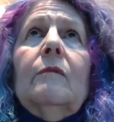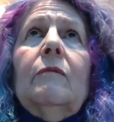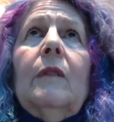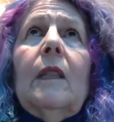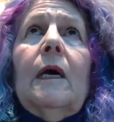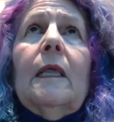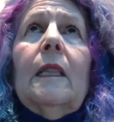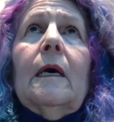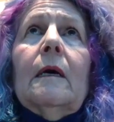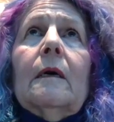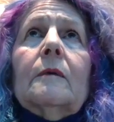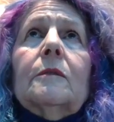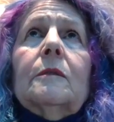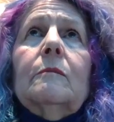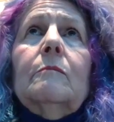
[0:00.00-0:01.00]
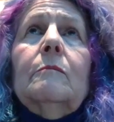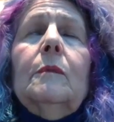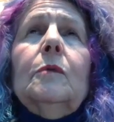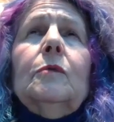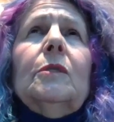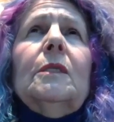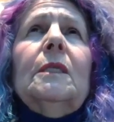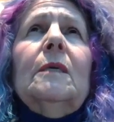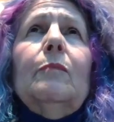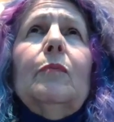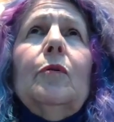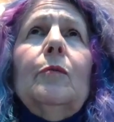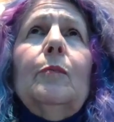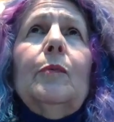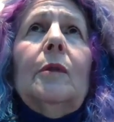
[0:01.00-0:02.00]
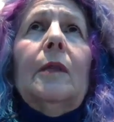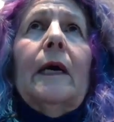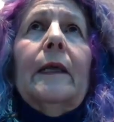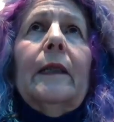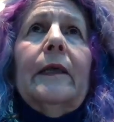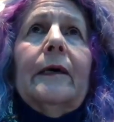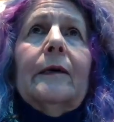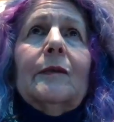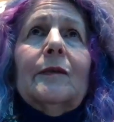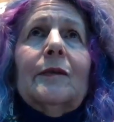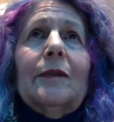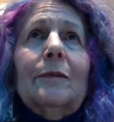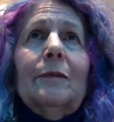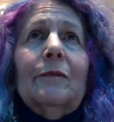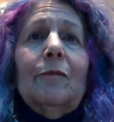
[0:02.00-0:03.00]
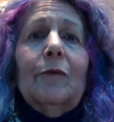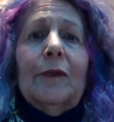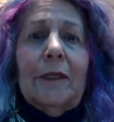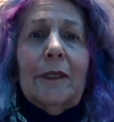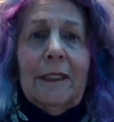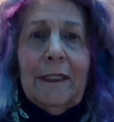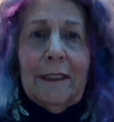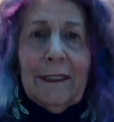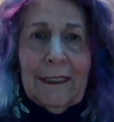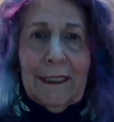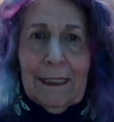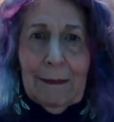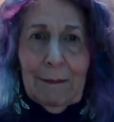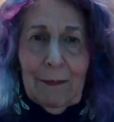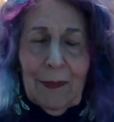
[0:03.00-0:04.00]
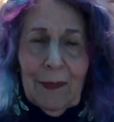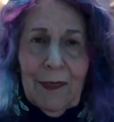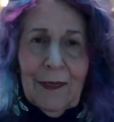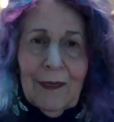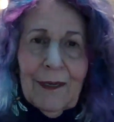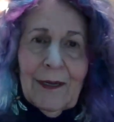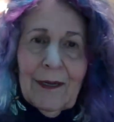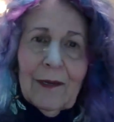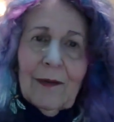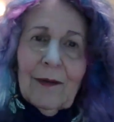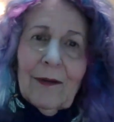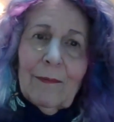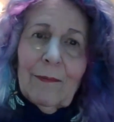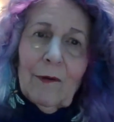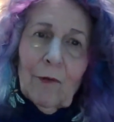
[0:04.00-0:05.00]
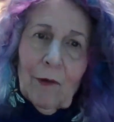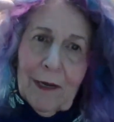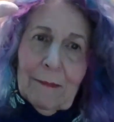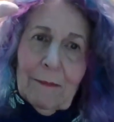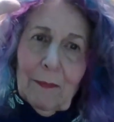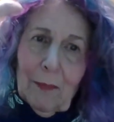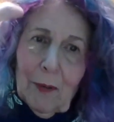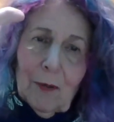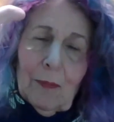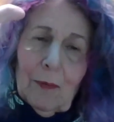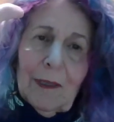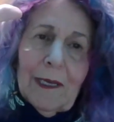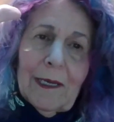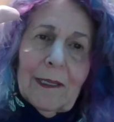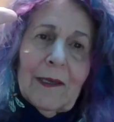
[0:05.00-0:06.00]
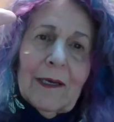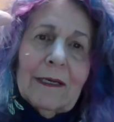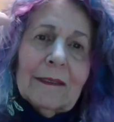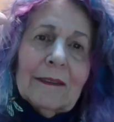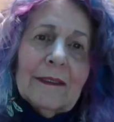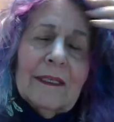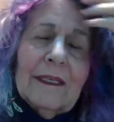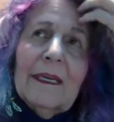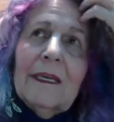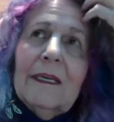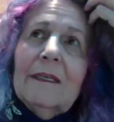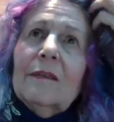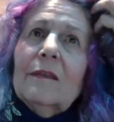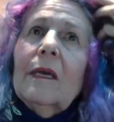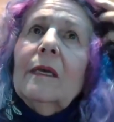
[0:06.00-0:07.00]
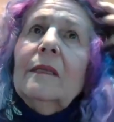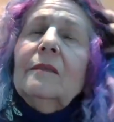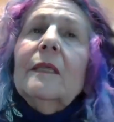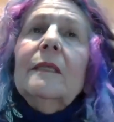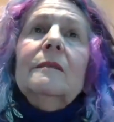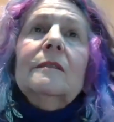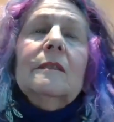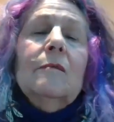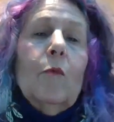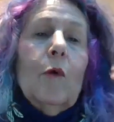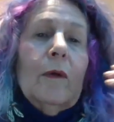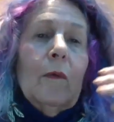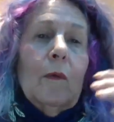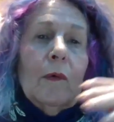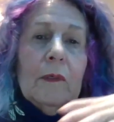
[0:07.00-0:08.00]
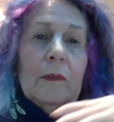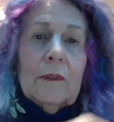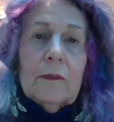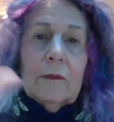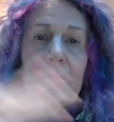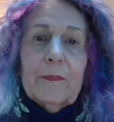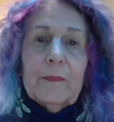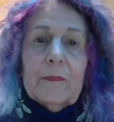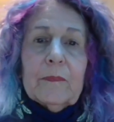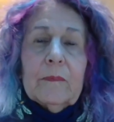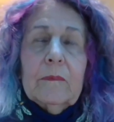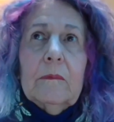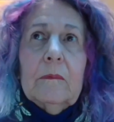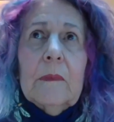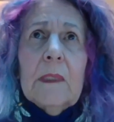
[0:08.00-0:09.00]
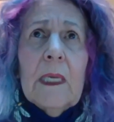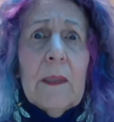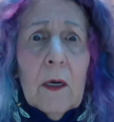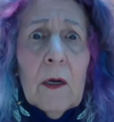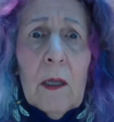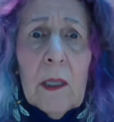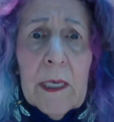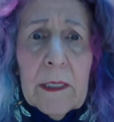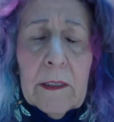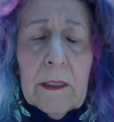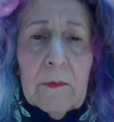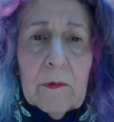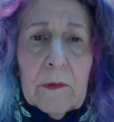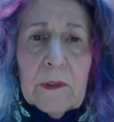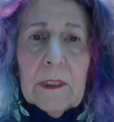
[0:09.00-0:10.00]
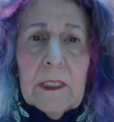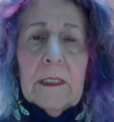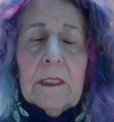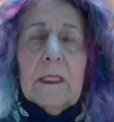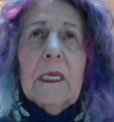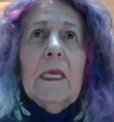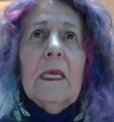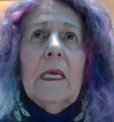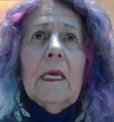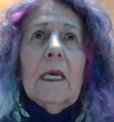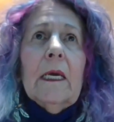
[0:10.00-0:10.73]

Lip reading: of lilacs, mostly purple lilacs, some really deep, great purple lilacs, and then some white ones. They all had a different scent.